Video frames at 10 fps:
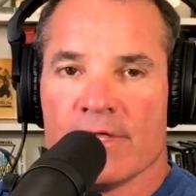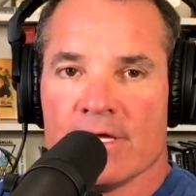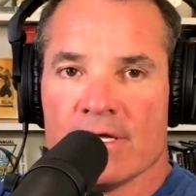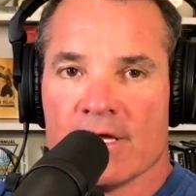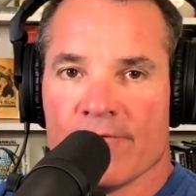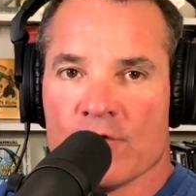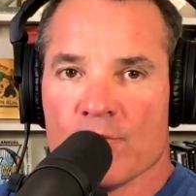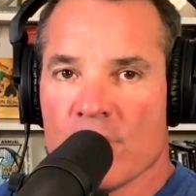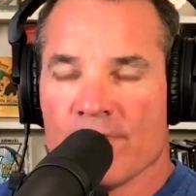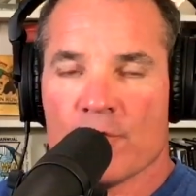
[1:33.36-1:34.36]
the, if
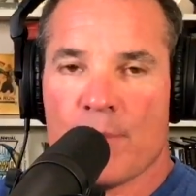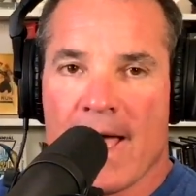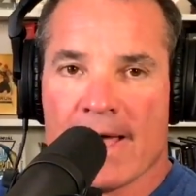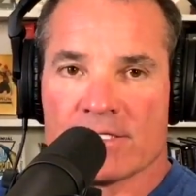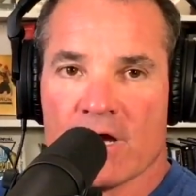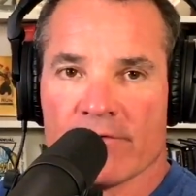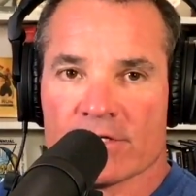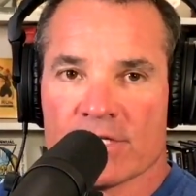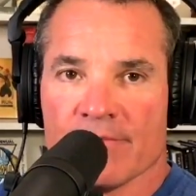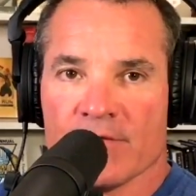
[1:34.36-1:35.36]
you pass over
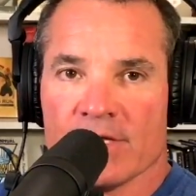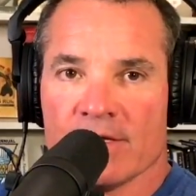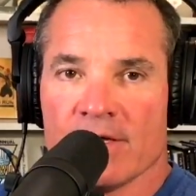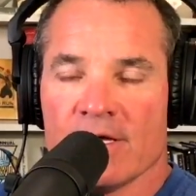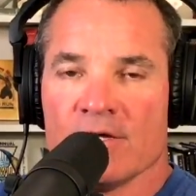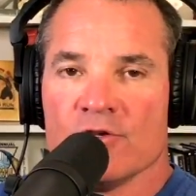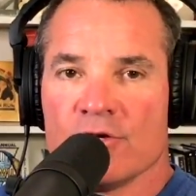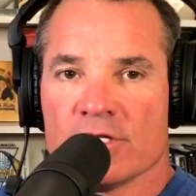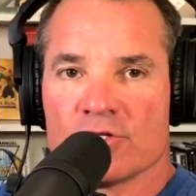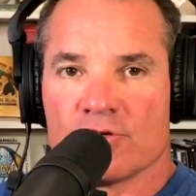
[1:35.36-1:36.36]
something, you
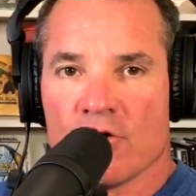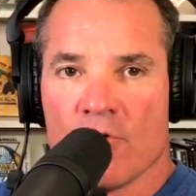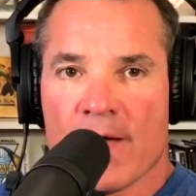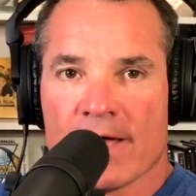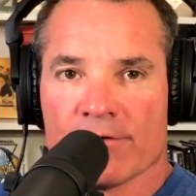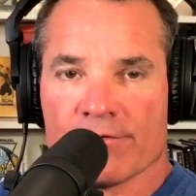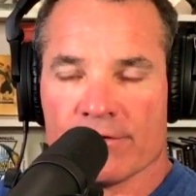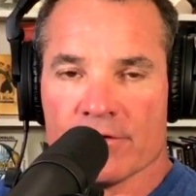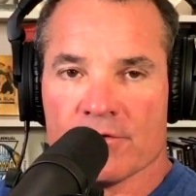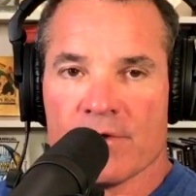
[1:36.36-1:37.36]
can scroll back
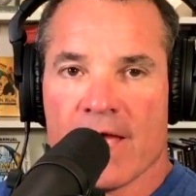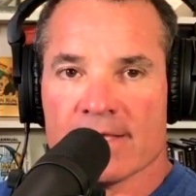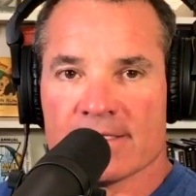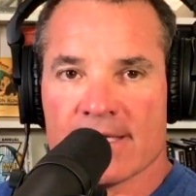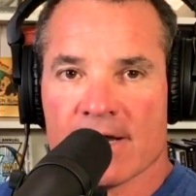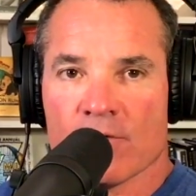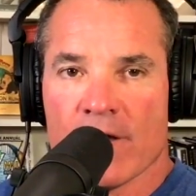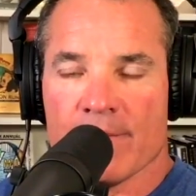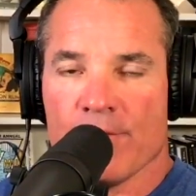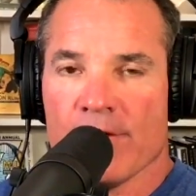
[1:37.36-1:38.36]
through and set a
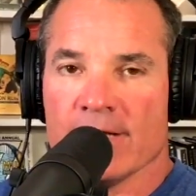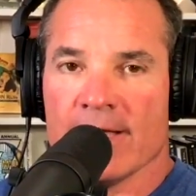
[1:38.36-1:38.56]
waypoint.